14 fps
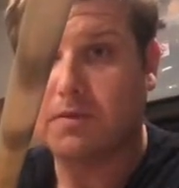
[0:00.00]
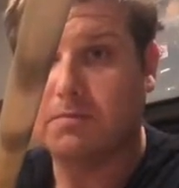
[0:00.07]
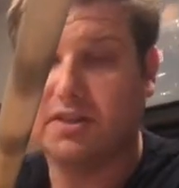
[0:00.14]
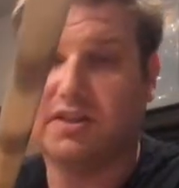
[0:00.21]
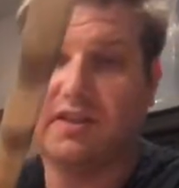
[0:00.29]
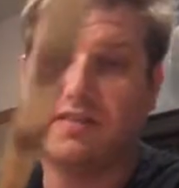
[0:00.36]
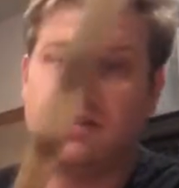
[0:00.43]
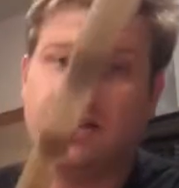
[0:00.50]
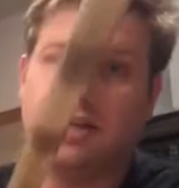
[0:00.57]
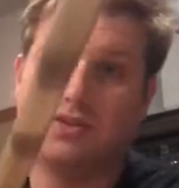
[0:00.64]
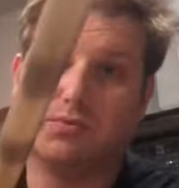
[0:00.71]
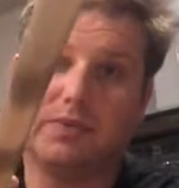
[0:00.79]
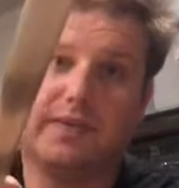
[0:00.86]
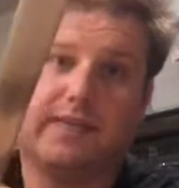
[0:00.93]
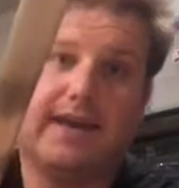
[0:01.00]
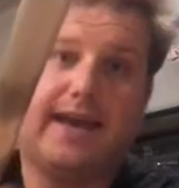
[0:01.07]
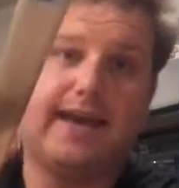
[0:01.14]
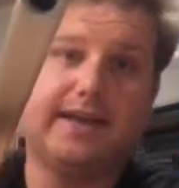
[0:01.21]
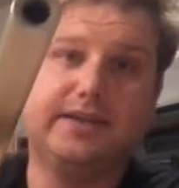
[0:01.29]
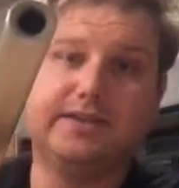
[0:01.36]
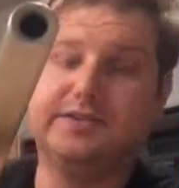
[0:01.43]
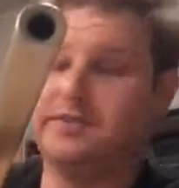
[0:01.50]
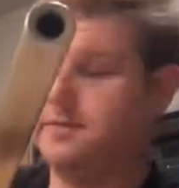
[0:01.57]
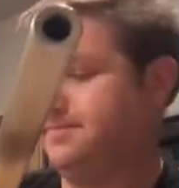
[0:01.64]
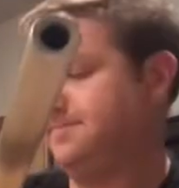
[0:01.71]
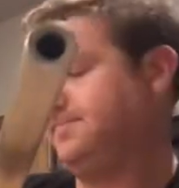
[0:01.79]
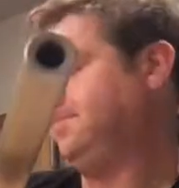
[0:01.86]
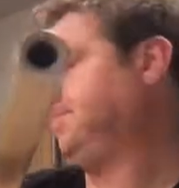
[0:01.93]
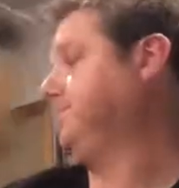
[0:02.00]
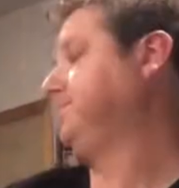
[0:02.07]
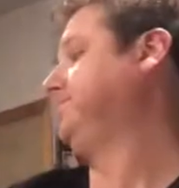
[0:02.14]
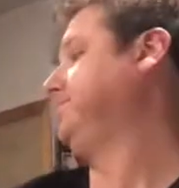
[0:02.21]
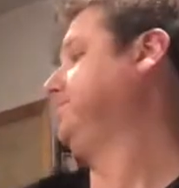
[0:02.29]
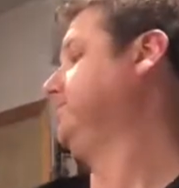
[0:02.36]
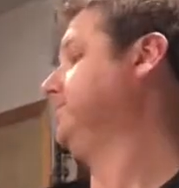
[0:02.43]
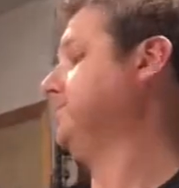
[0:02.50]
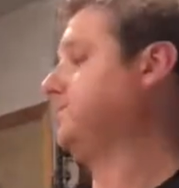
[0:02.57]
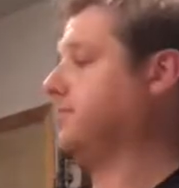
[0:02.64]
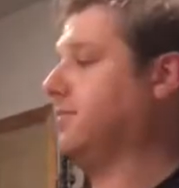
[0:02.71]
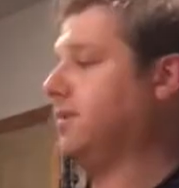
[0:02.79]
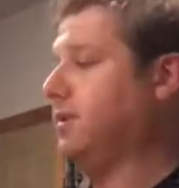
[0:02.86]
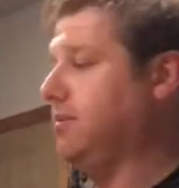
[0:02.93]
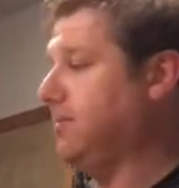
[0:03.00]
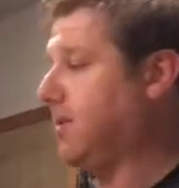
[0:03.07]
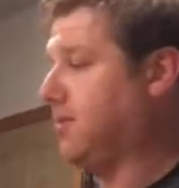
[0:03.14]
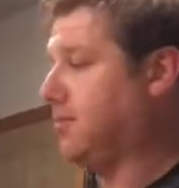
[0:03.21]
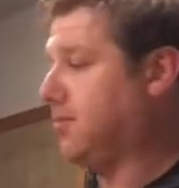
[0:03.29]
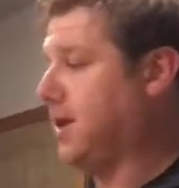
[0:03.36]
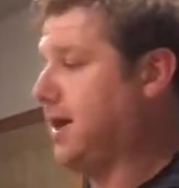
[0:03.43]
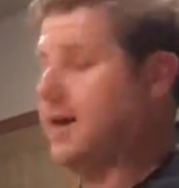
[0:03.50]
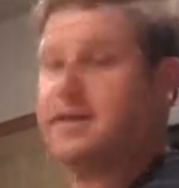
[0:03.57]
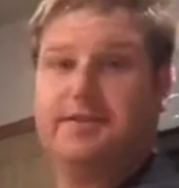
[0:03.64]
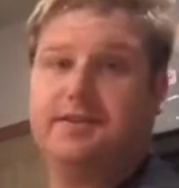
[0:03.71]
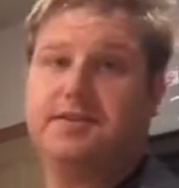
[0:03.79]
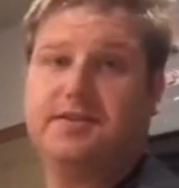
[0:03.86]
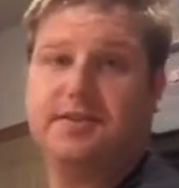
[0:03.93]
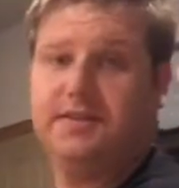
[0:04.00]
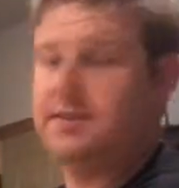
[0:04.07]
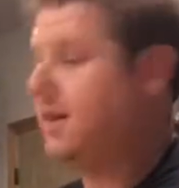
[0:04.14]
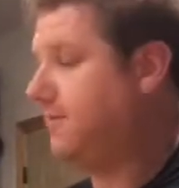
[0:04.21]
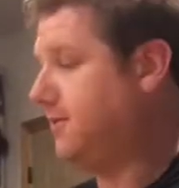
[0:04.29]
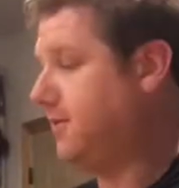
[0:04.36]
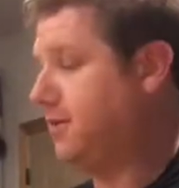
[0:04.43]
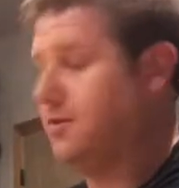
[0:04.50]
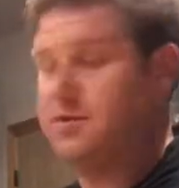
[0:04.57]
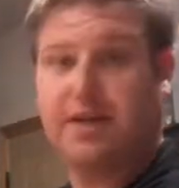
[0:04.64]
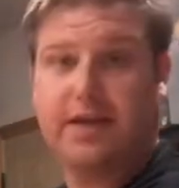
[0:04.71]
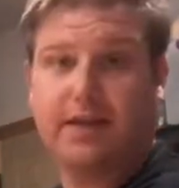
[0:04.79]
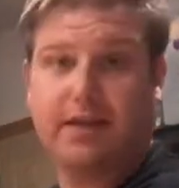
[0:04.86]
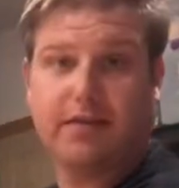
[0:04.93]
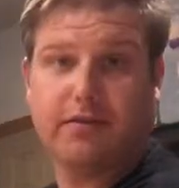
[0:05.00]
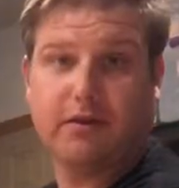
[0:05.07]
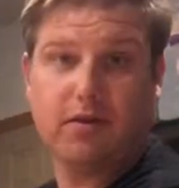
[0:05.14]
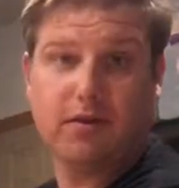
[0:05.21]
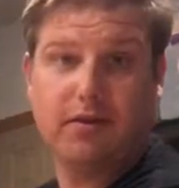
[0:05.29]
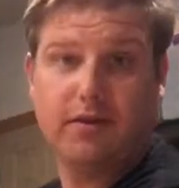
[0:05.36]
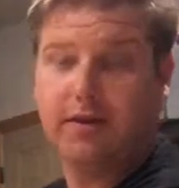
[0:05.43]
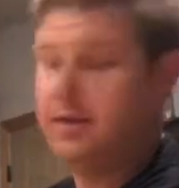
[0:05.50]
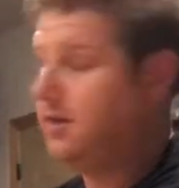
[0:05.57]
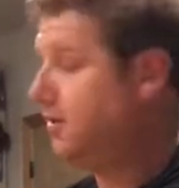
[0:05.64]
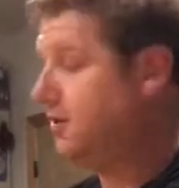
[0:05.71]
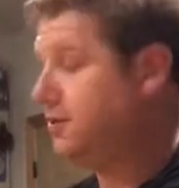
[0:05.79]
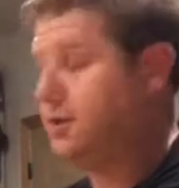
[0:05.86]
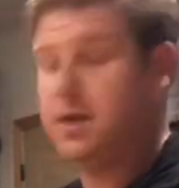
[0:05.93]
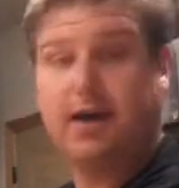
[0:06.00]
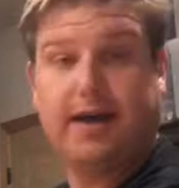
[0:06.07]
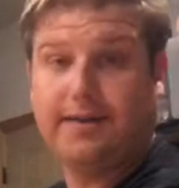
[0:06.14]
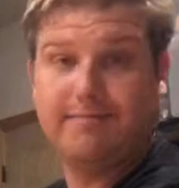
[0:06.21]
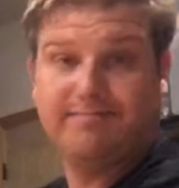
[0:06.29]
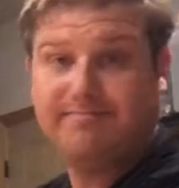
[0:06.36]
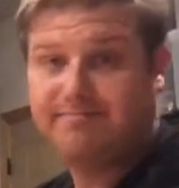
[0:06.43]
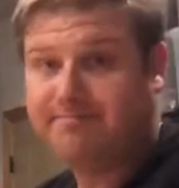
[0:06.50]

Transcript: But the thing is with that is you better practice, because after your second, third shot,